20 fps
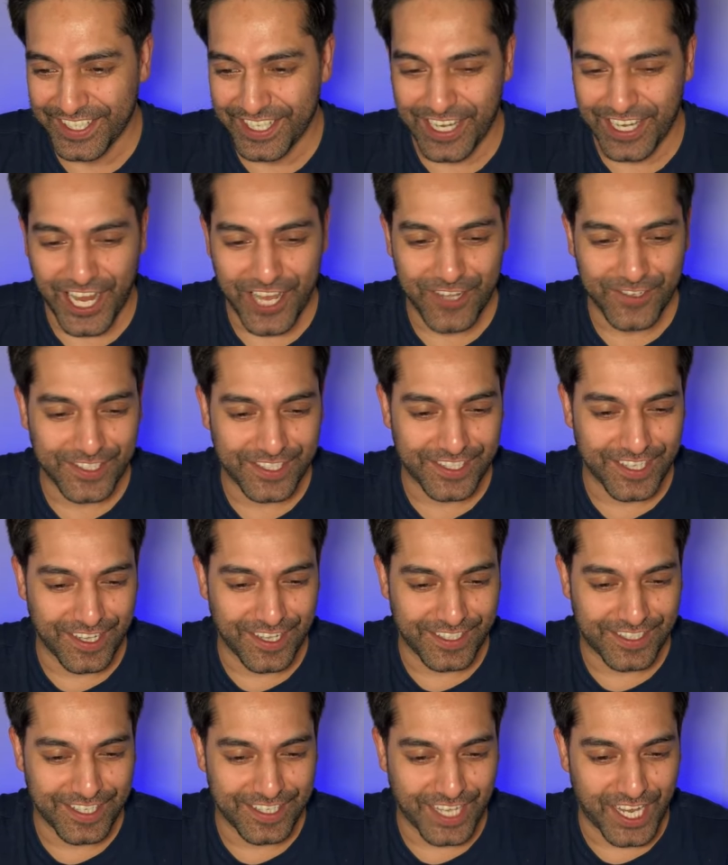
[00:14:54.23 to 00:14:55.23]
Lone
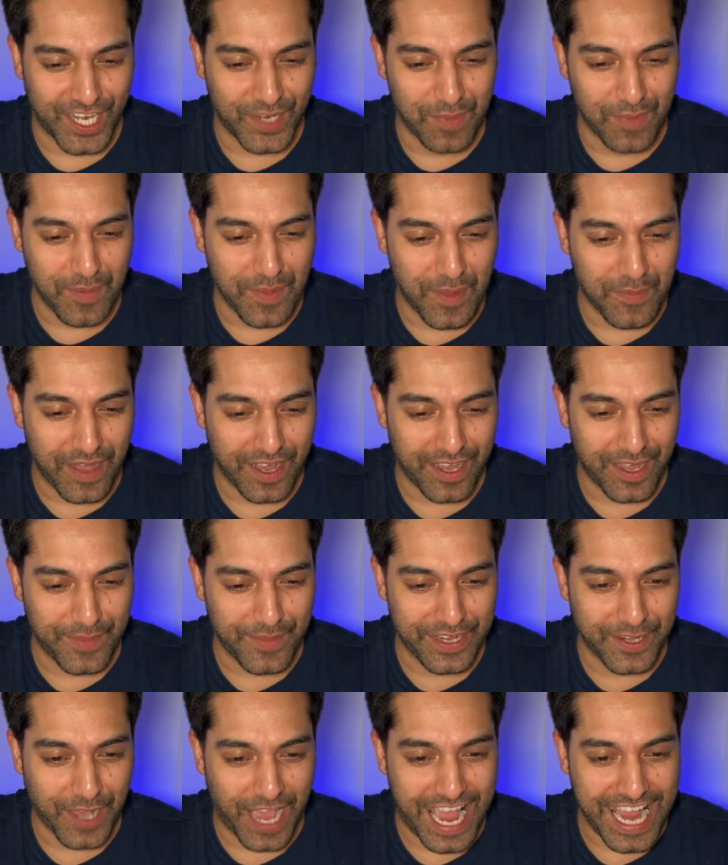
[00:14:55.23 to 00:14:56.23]
Star says, I remember Maya
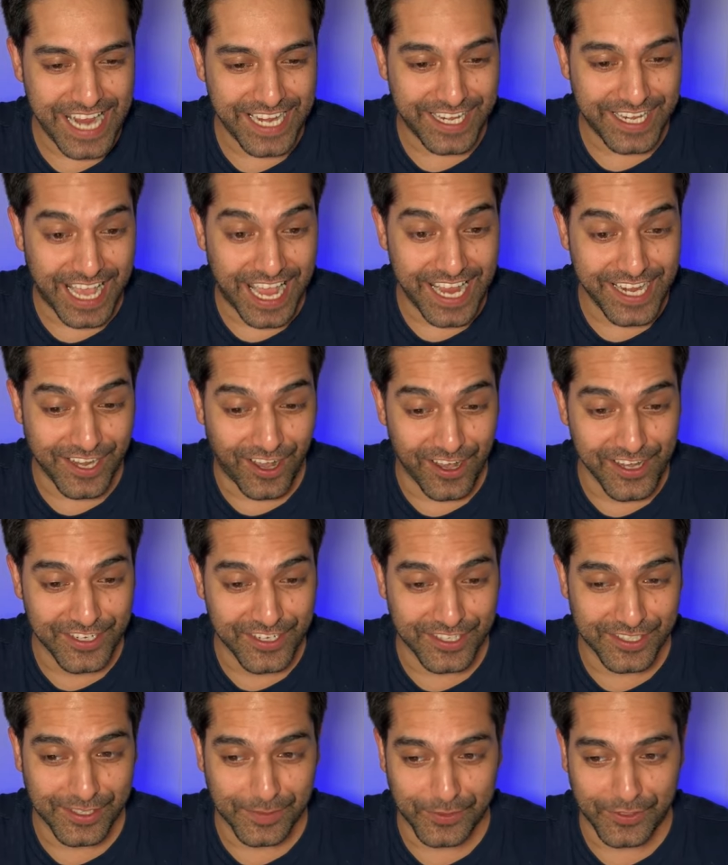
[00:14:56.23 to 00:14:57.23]
being
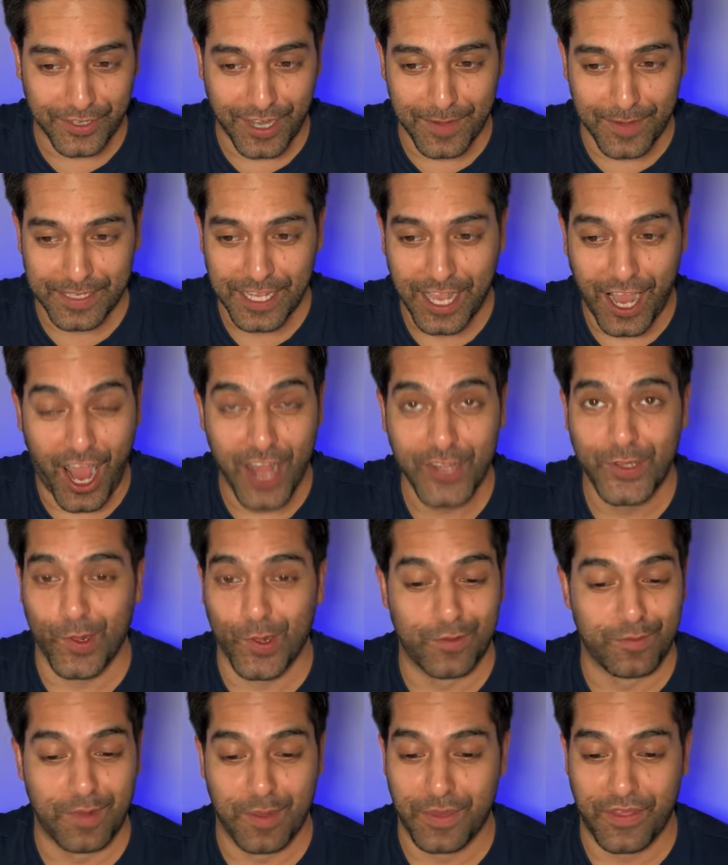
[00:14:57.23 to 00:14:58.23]
800 subscribers. I
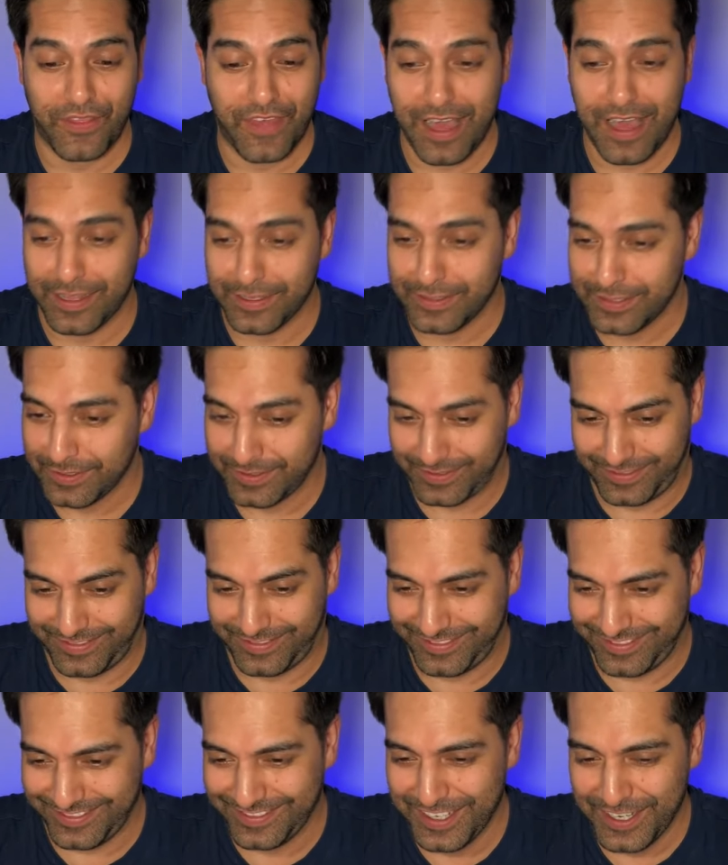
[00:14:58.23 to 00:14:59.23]
don't remember
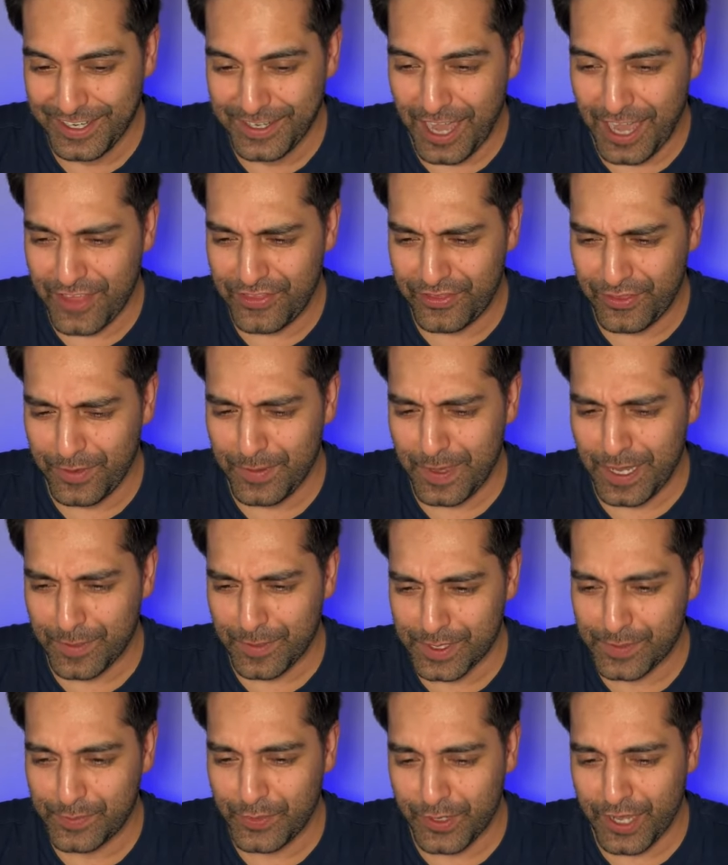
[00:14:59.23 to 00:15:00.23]
that. I thought when I
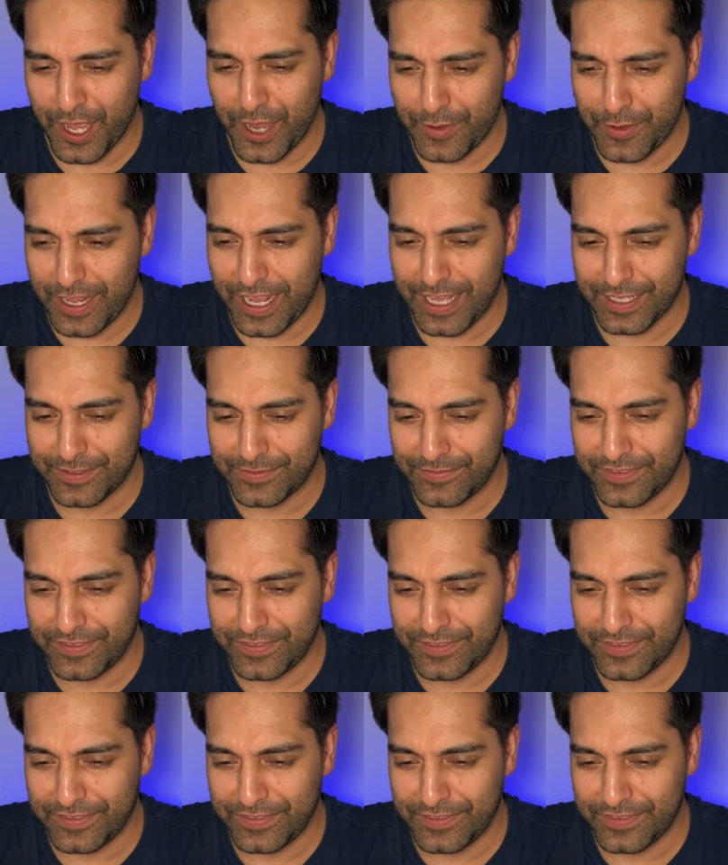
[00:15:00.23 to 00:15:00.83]
was born, I already had